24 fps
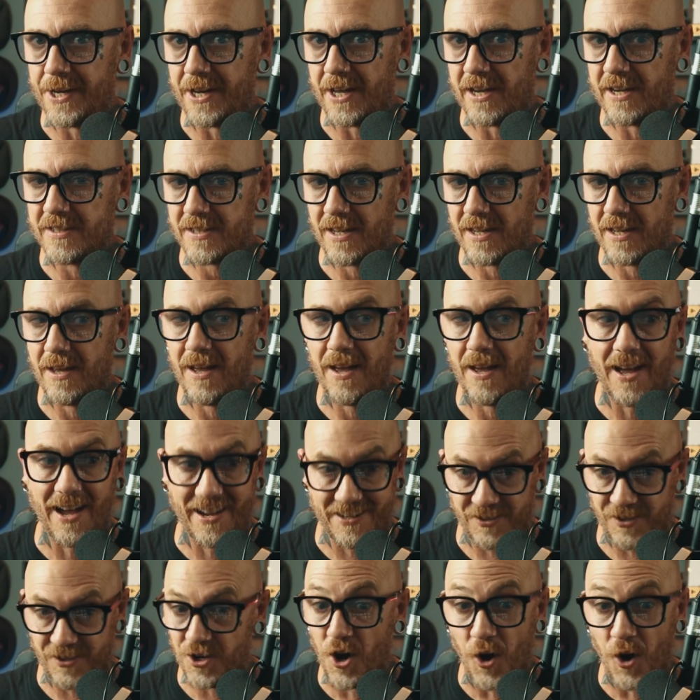in it.
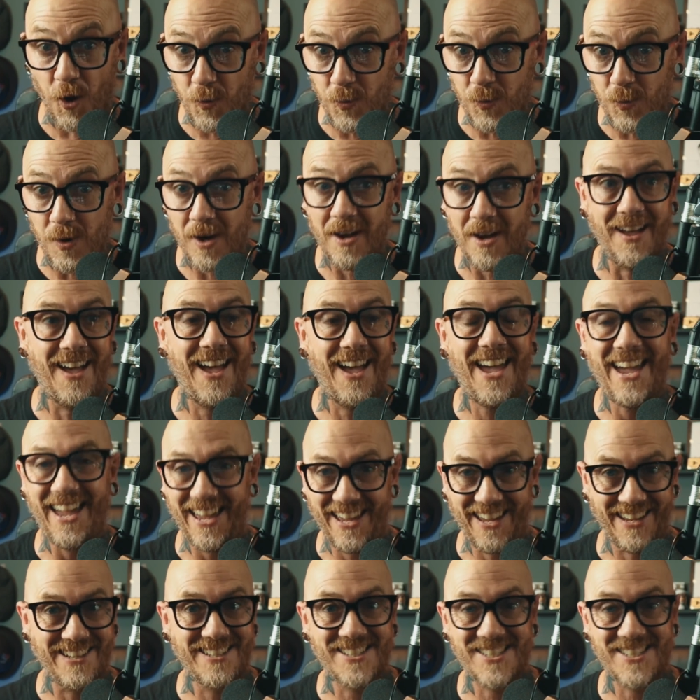I know
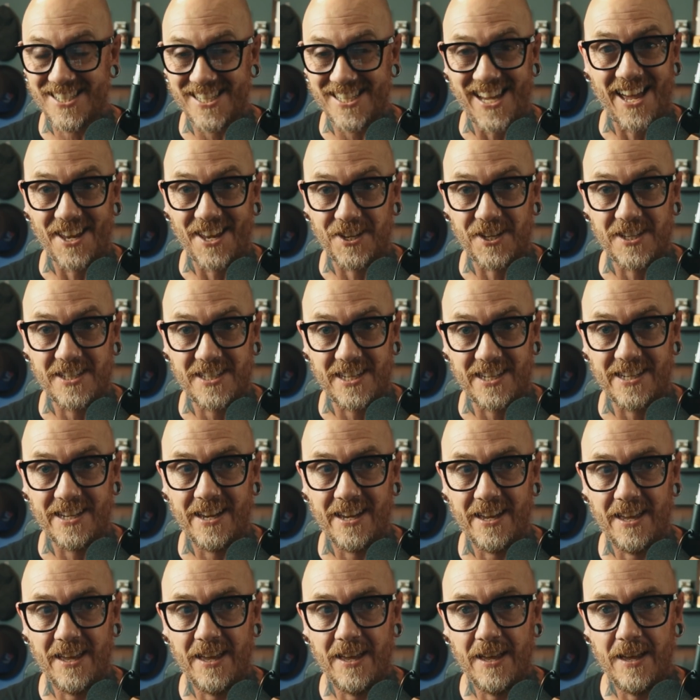insanity
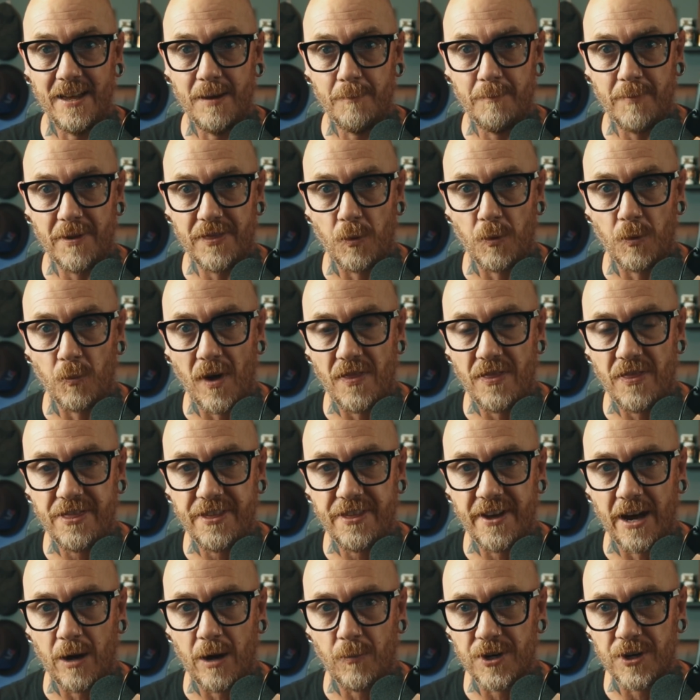but the one
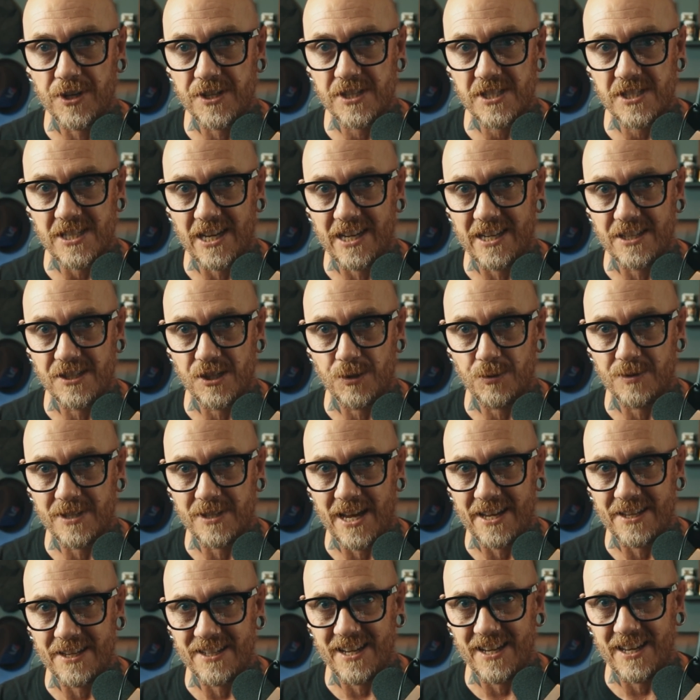thing I want to say to you,
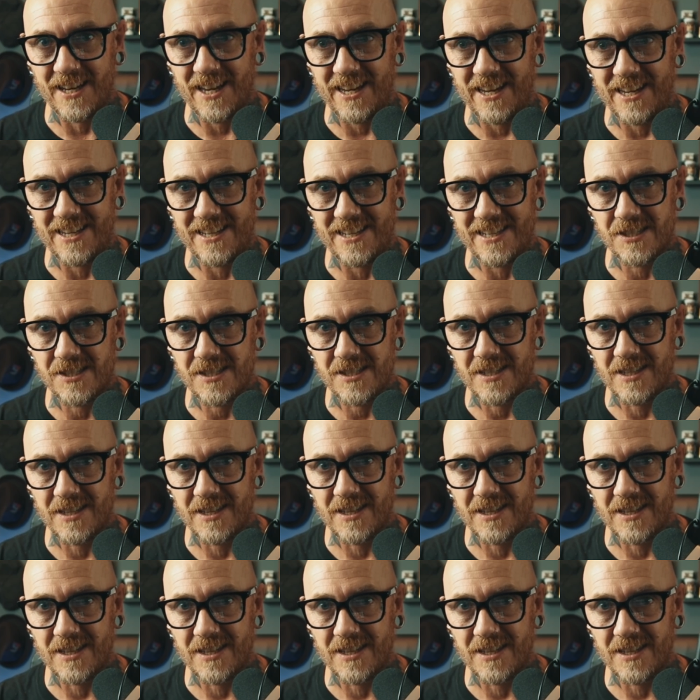Daniel, is